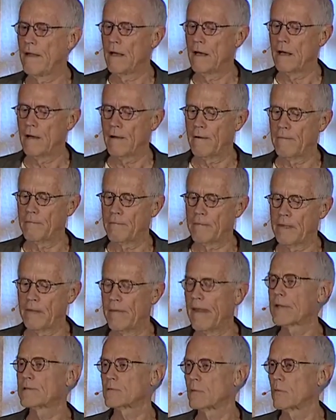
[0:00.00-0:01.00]
um,
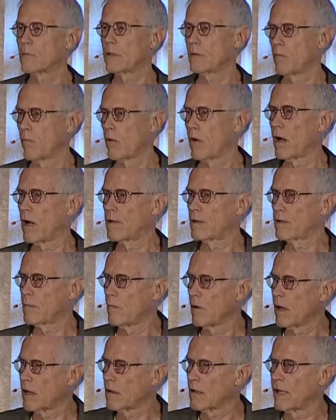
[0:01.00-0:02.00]
and that's what we want the
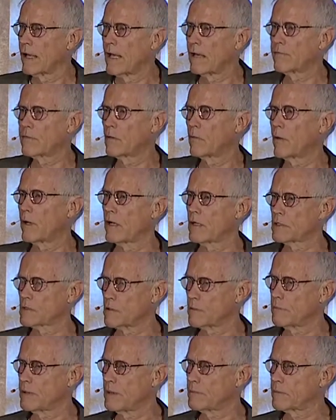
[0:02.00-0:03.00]
model everywhere,
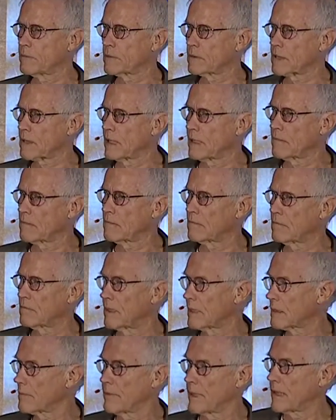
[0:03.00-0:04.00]
so people can
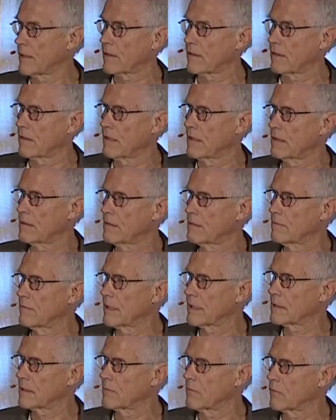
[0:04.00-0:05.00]
make it better and
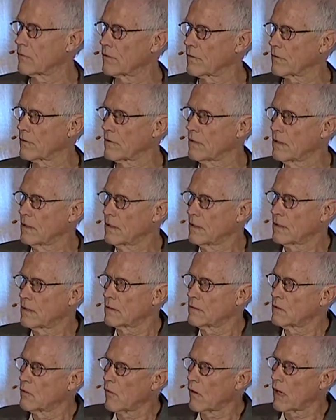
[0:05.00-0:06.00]
make it more
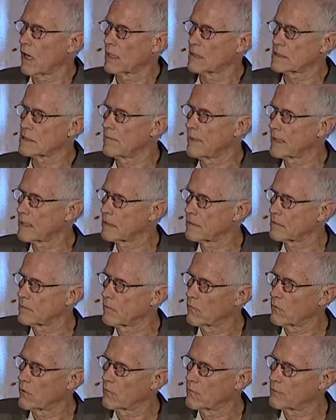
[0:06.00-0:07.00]
nuanced, make it
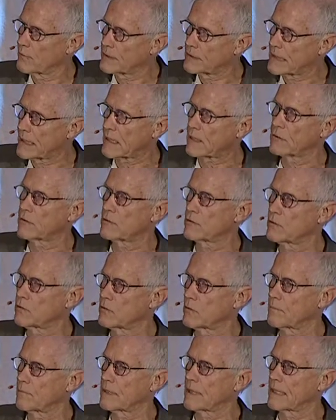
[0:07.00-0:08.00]
more particular
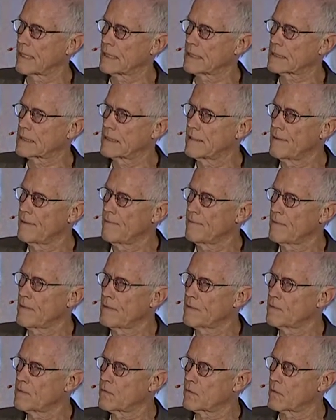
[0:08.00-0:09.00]
to a place
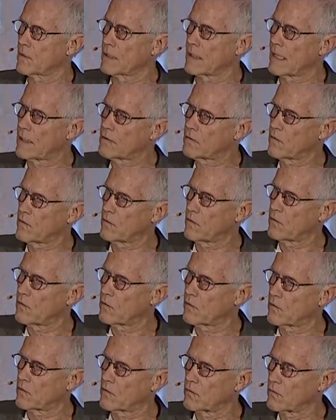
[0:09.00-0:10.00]
to get to
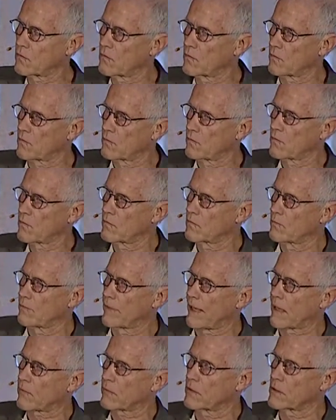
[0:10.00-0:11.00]
you
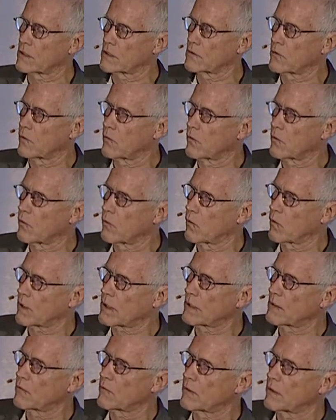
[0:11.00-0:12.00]
backwards, we're
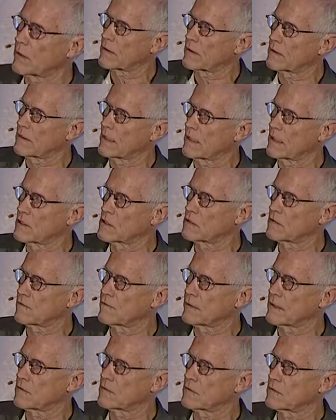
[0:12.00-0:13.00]
working a Danish
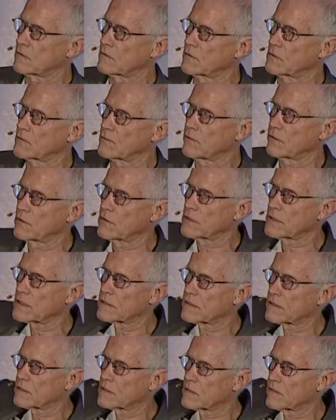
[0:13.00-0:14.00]
inventor who's
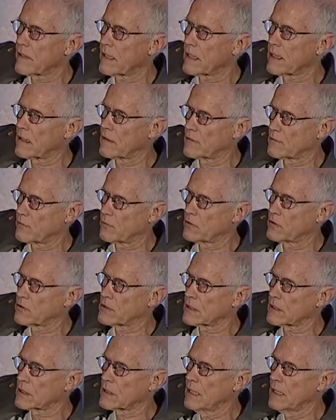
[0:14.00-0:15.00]

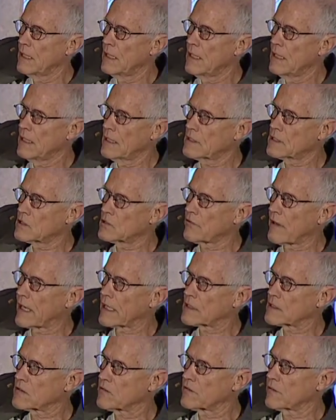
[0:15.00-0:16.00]
producing
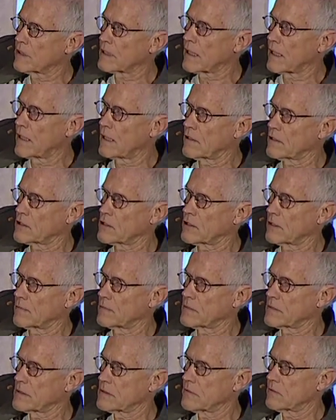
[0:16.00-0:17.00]
stratospheric
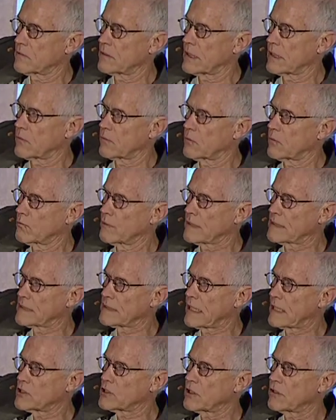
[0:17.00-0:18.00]
airships that will be
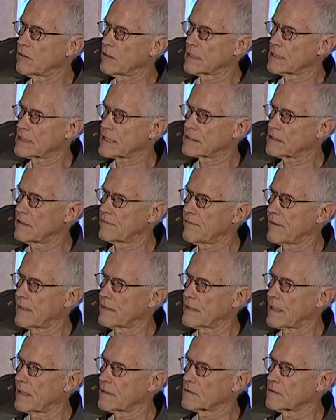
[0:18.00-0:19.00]
stationary at
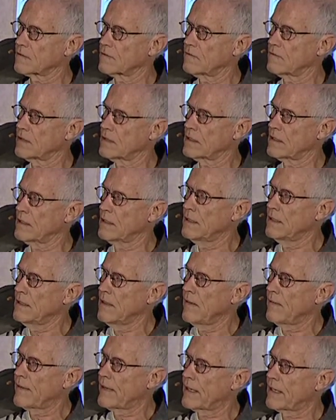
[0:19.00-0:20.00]
65,000 feet
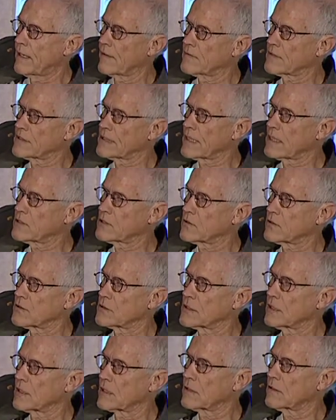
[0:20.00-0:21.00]
that have
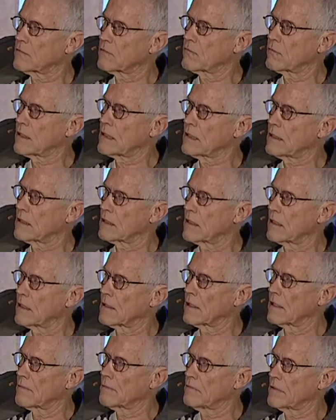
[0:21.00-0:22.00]
sensors that can read
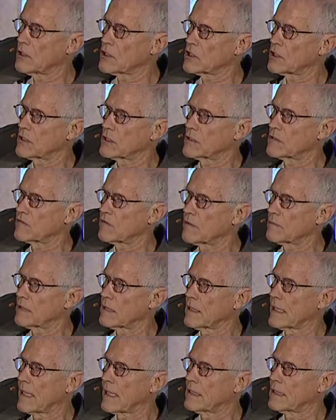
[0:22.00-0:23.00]
uh, emissions from
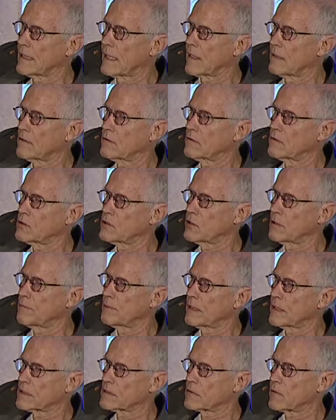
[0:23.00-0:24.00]
the land down to
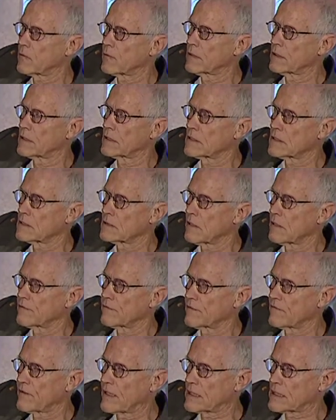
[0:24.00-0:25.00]
GPS coordinates
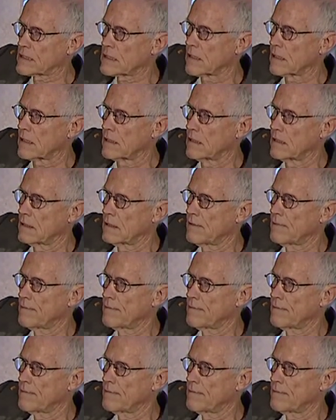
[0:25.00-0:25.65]
of a fence line.